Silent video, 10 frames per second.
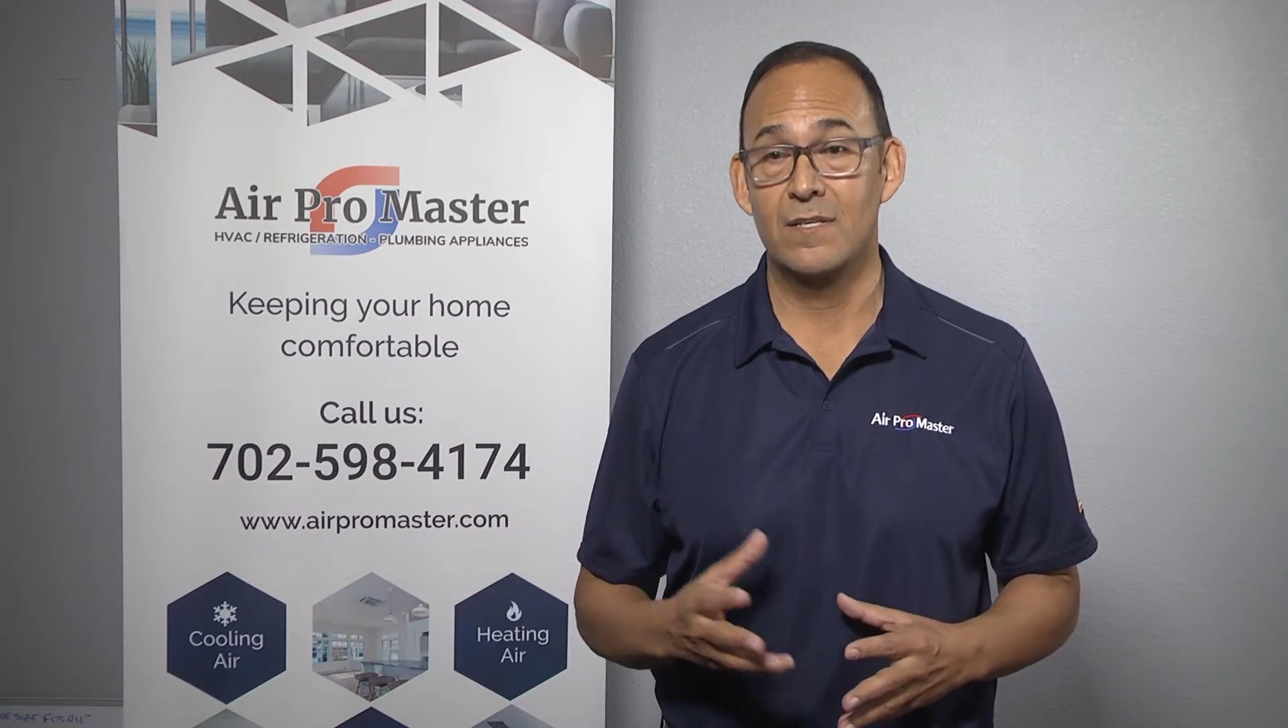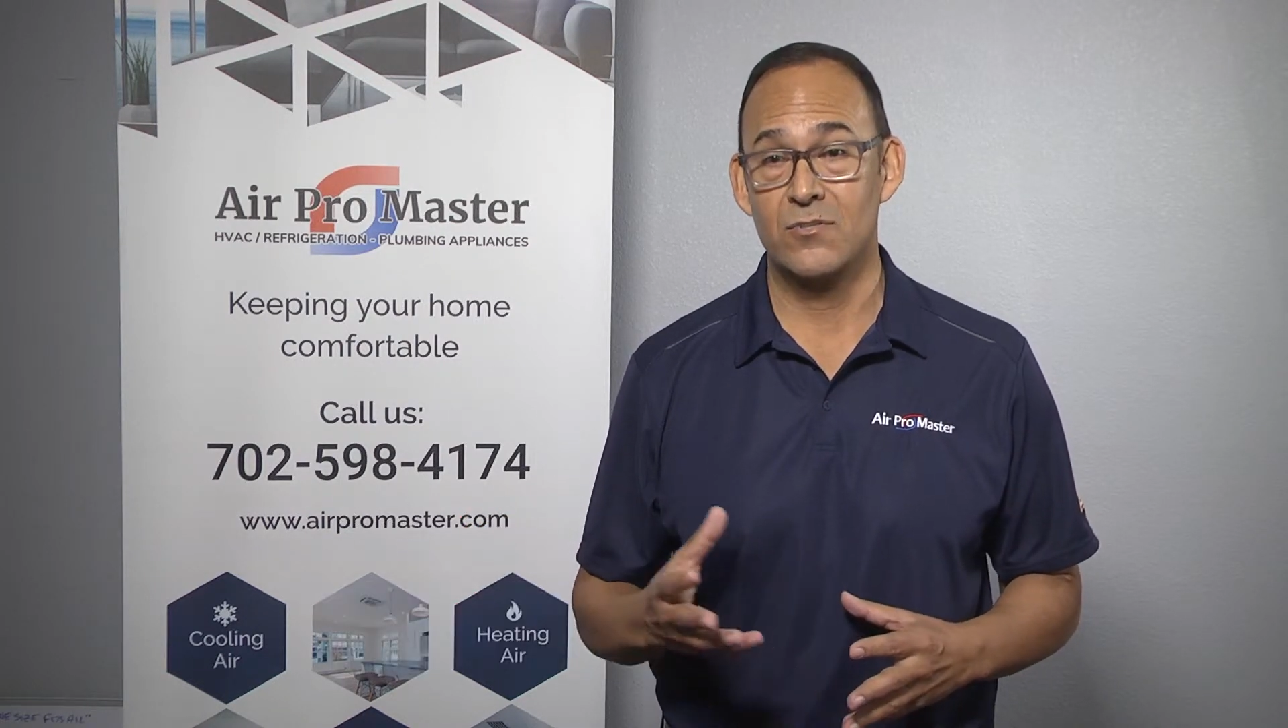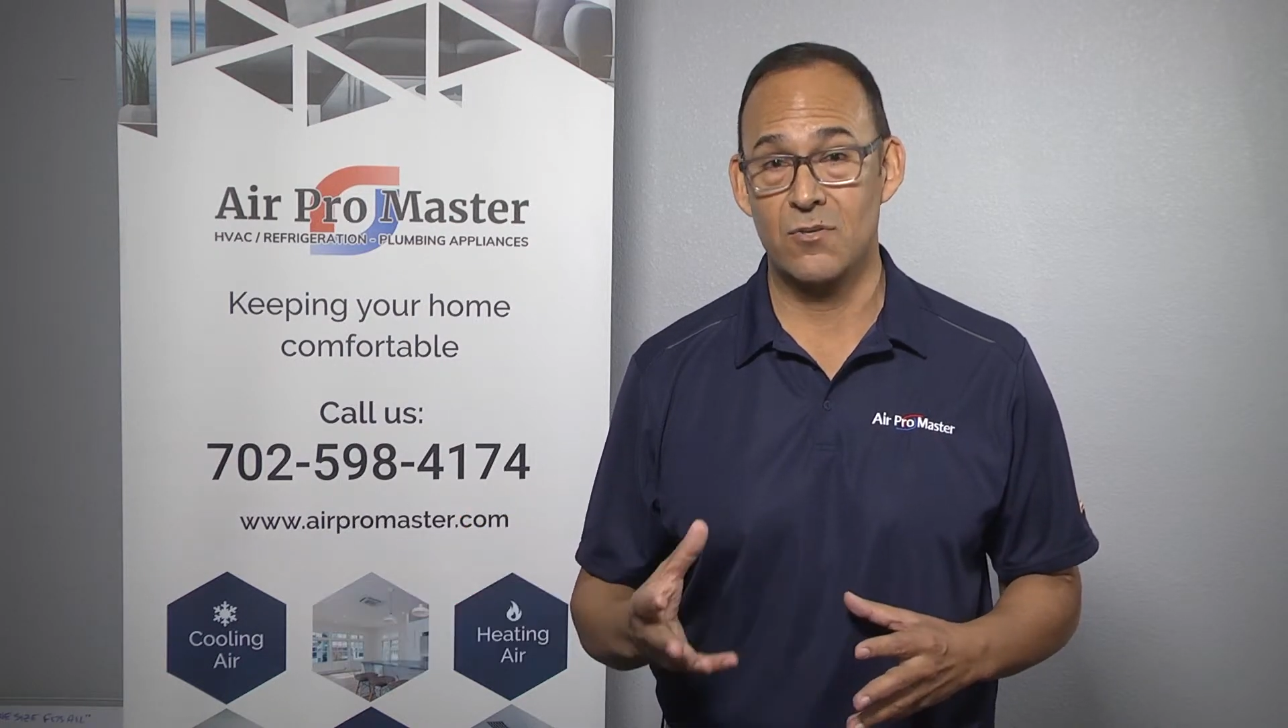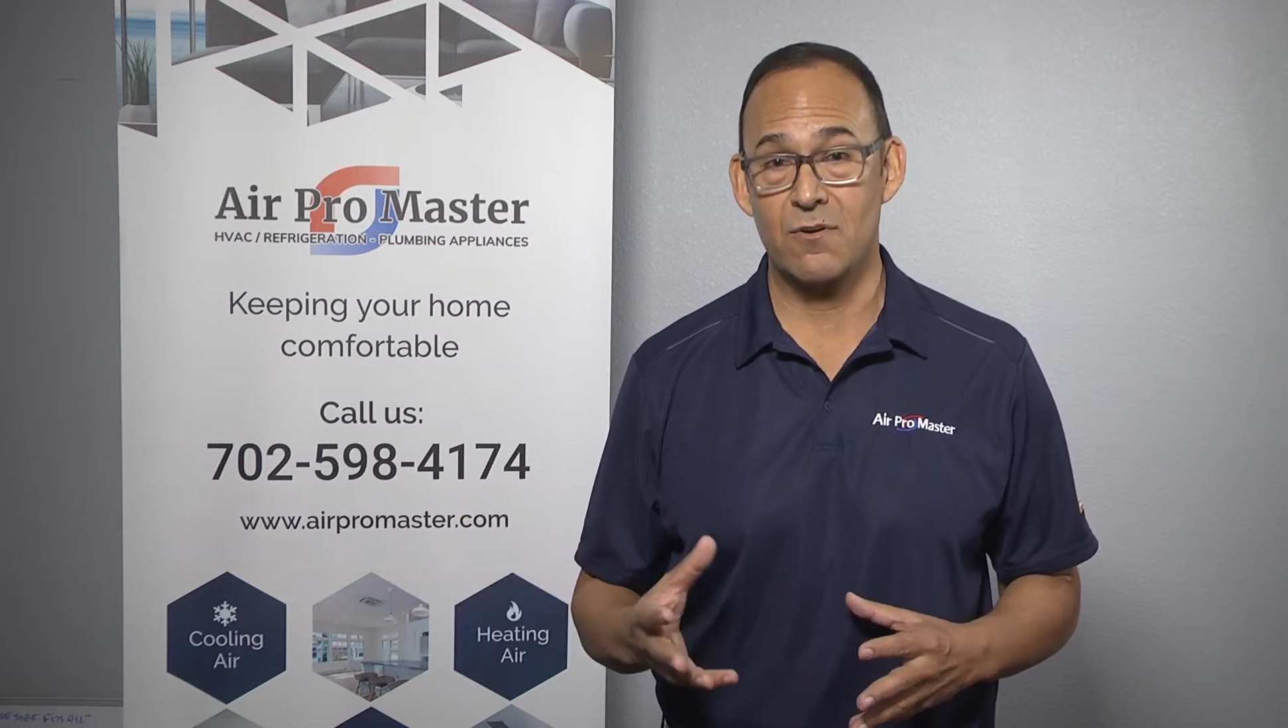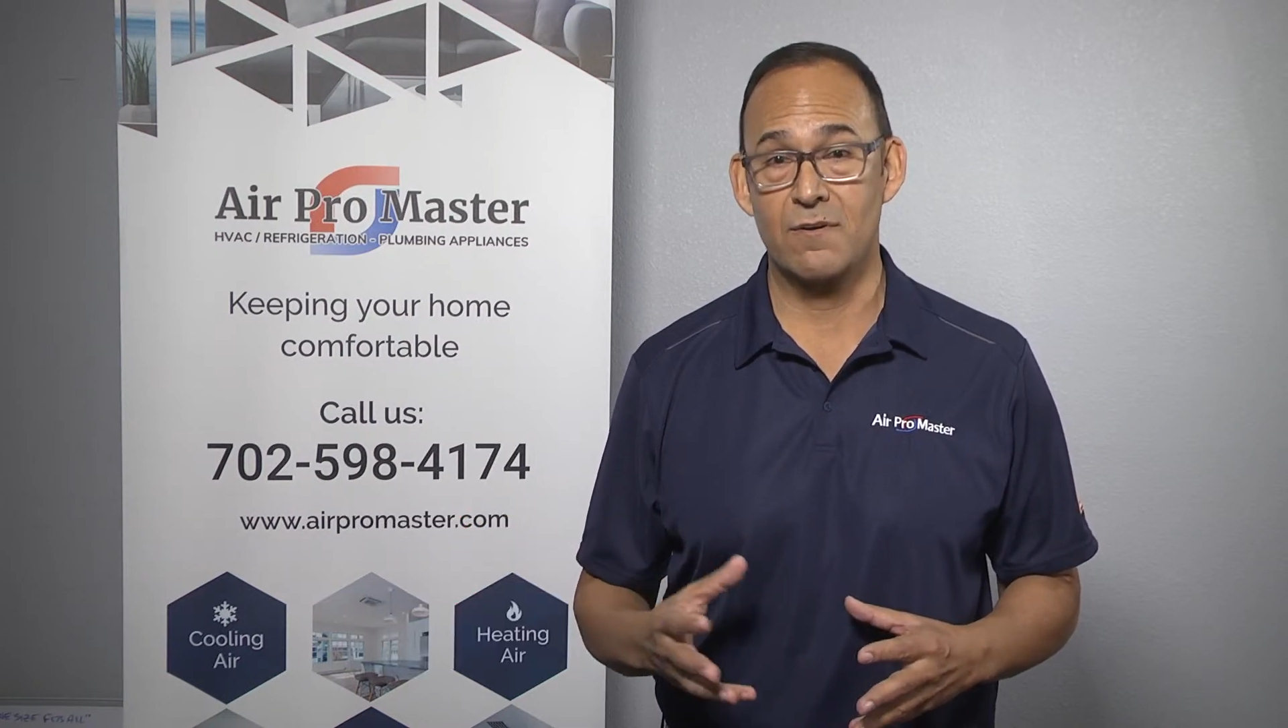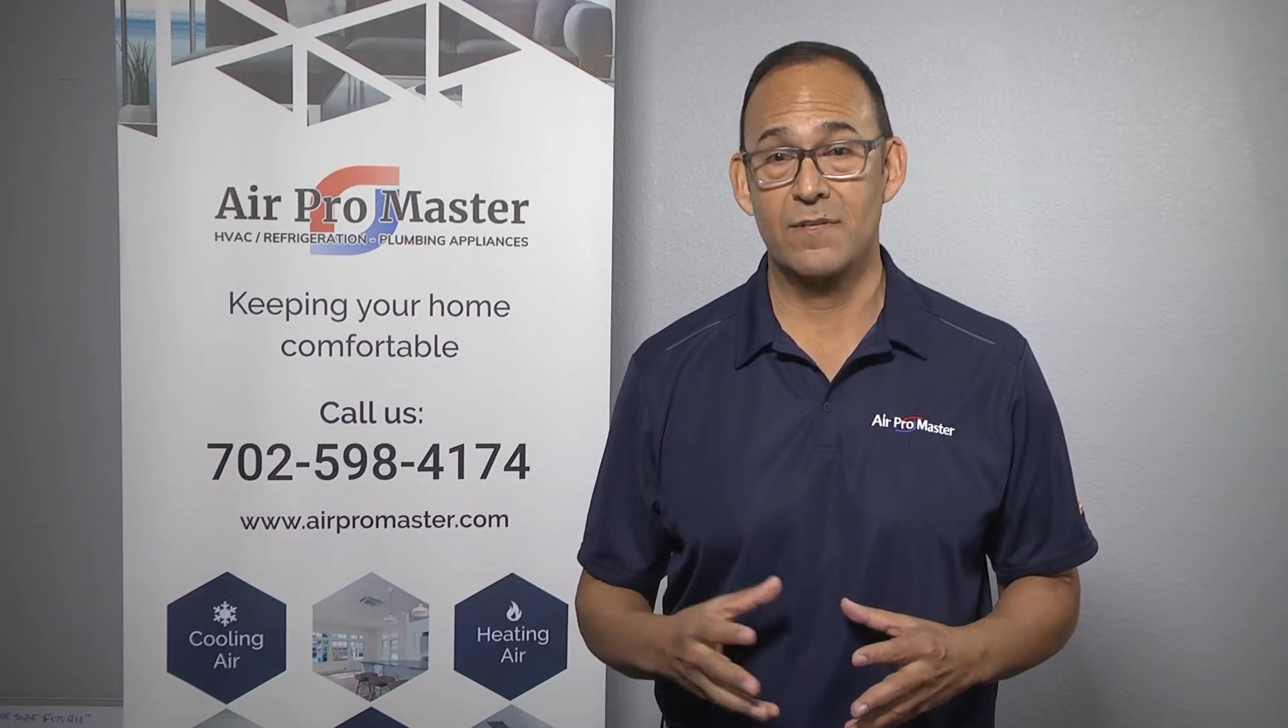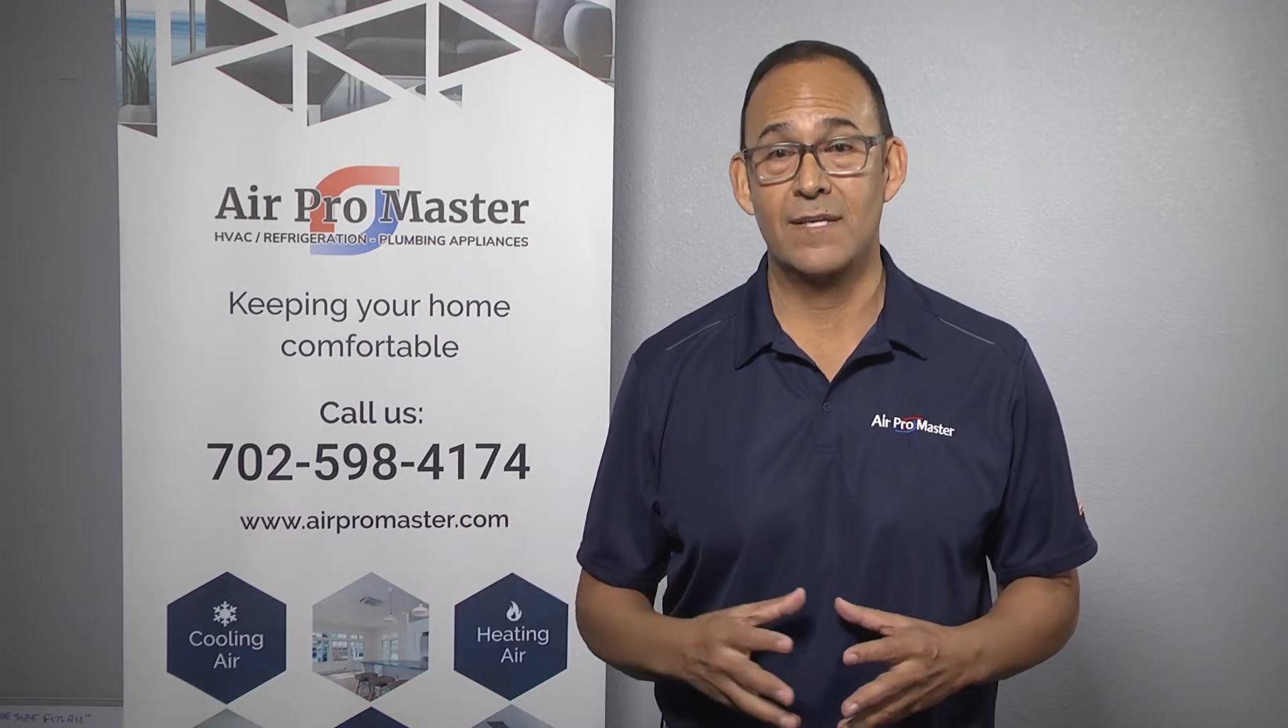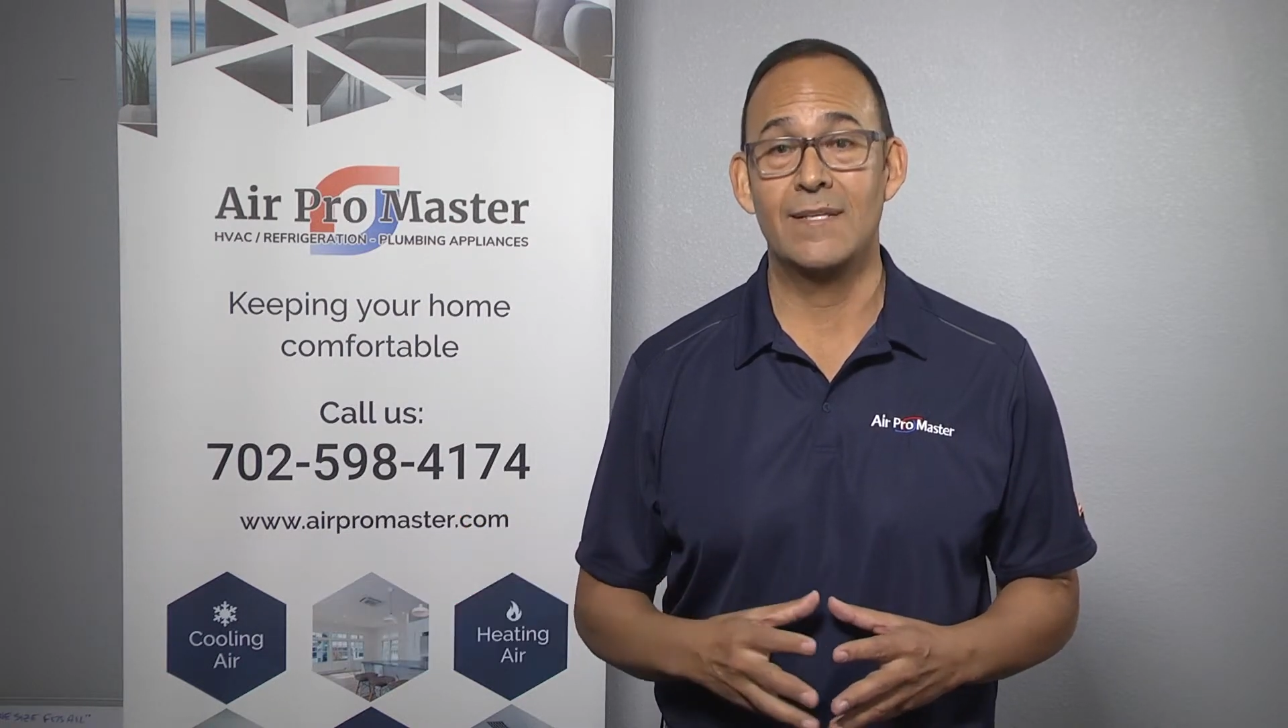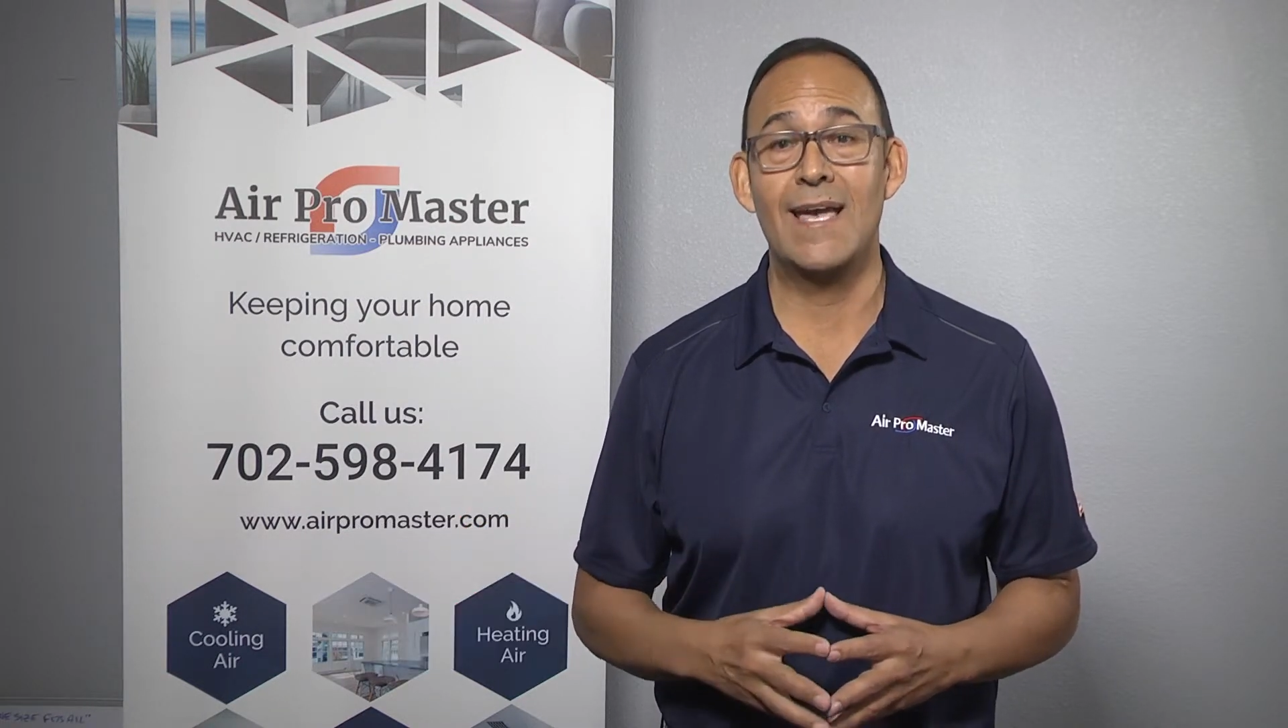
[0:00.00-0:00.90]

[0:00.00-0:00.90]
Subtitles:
dirt, and